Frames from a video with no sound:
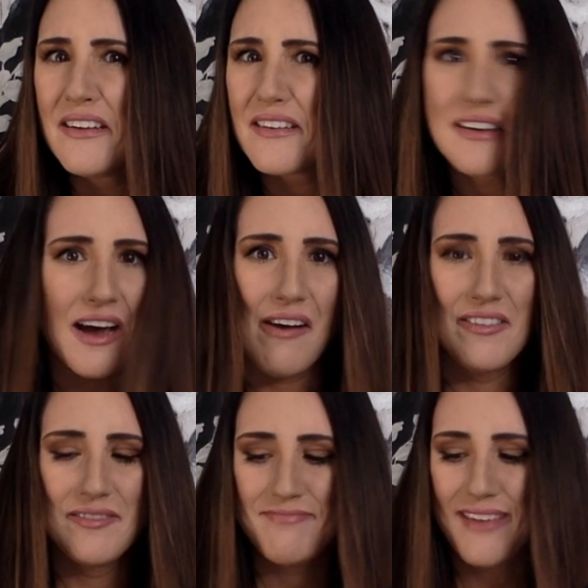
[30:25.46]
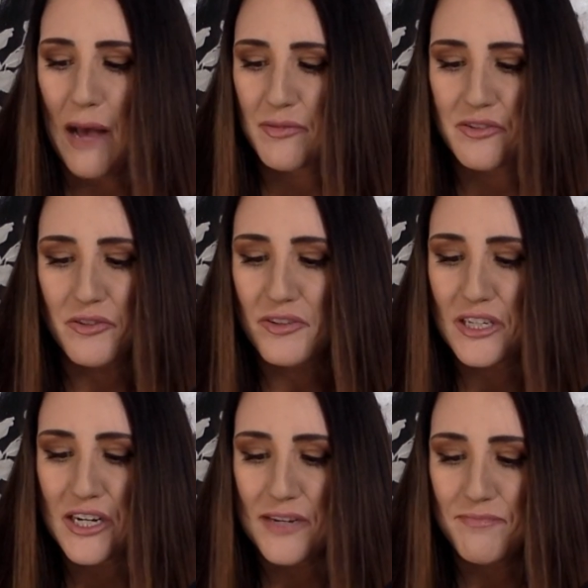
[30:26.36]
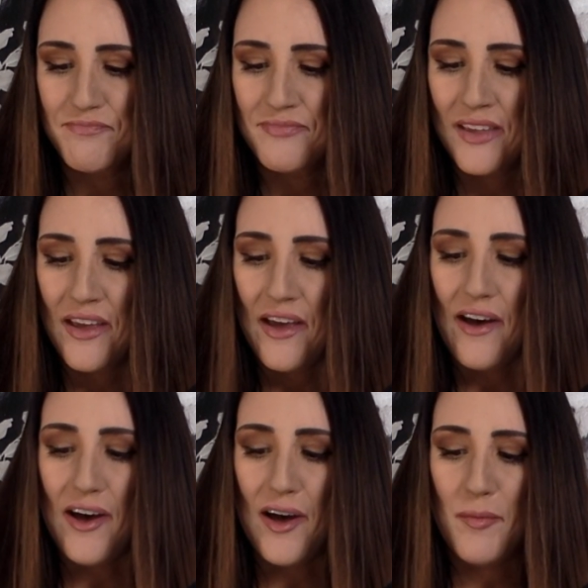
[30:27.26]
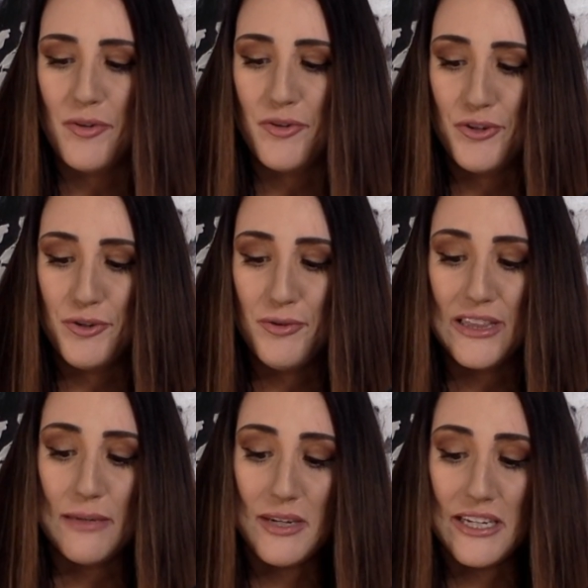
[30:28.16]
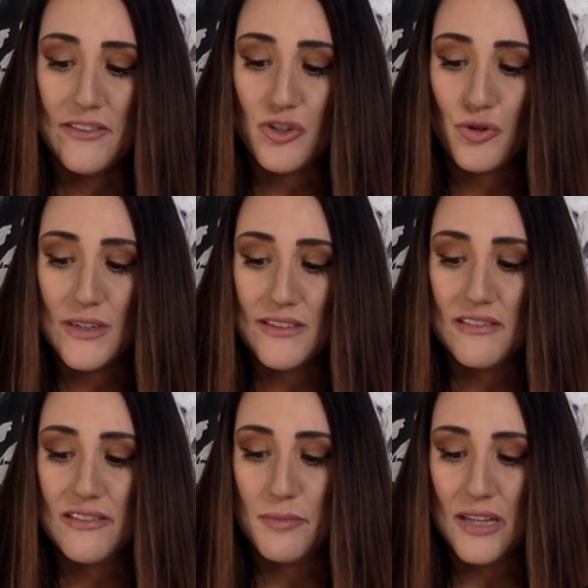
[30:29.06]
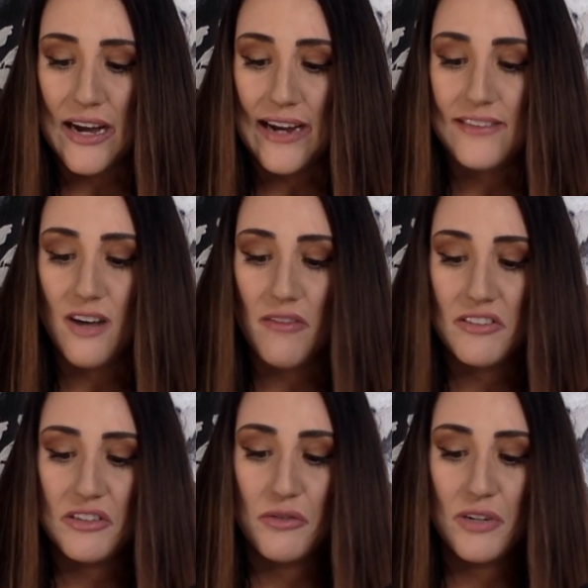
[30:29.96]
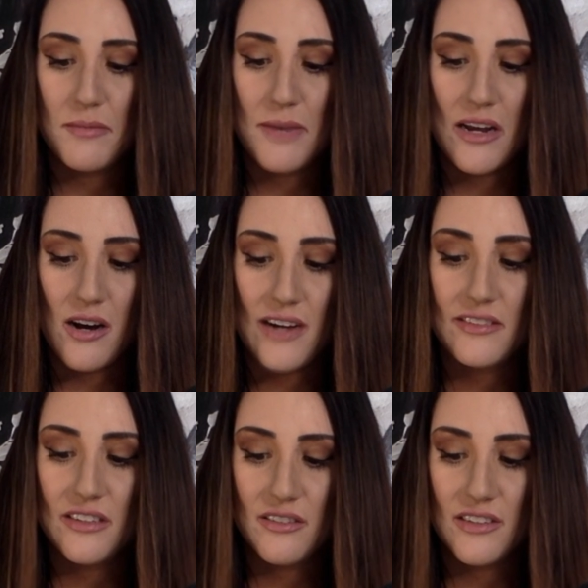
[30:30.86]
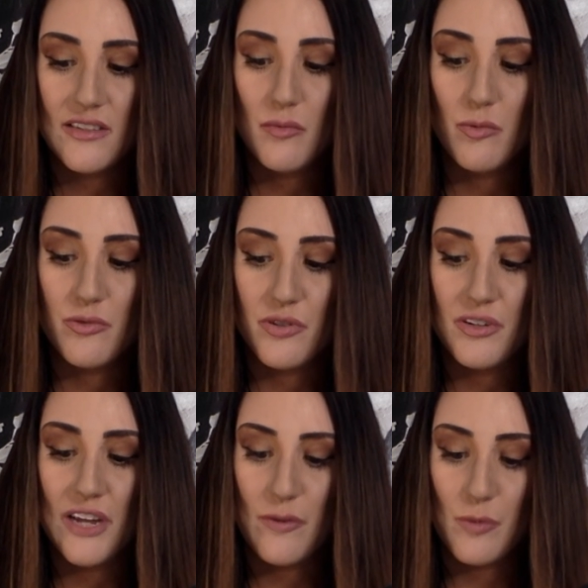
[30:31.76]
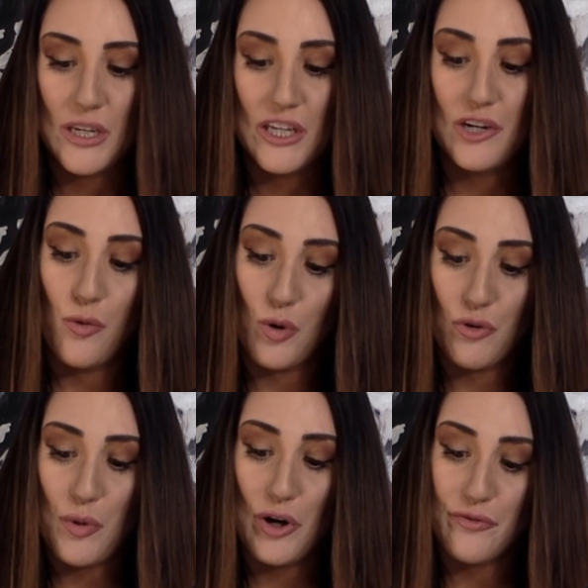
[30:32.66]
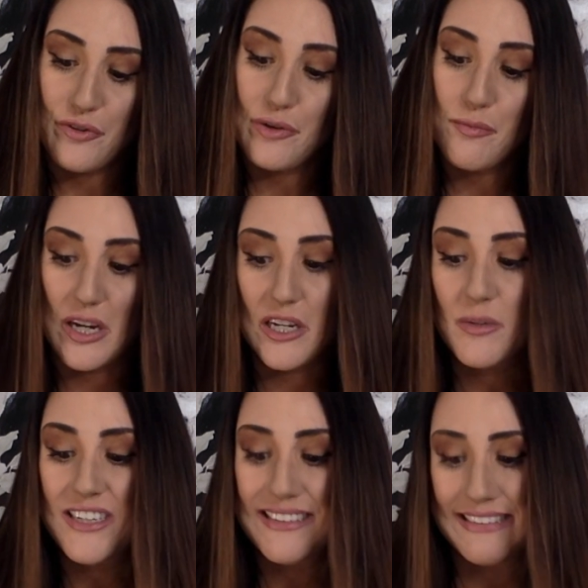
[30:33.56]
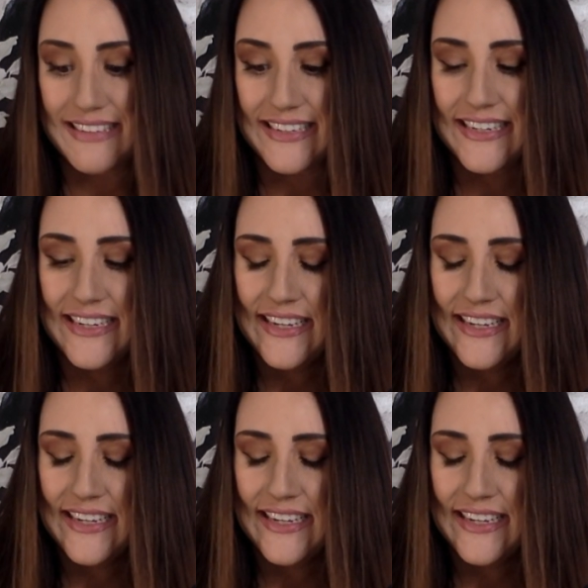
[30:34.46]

No, absolutely not. Two, limiting the choice and supply is obviously going to make costs increase and will result in everyone getting a worse product for their money, which it did.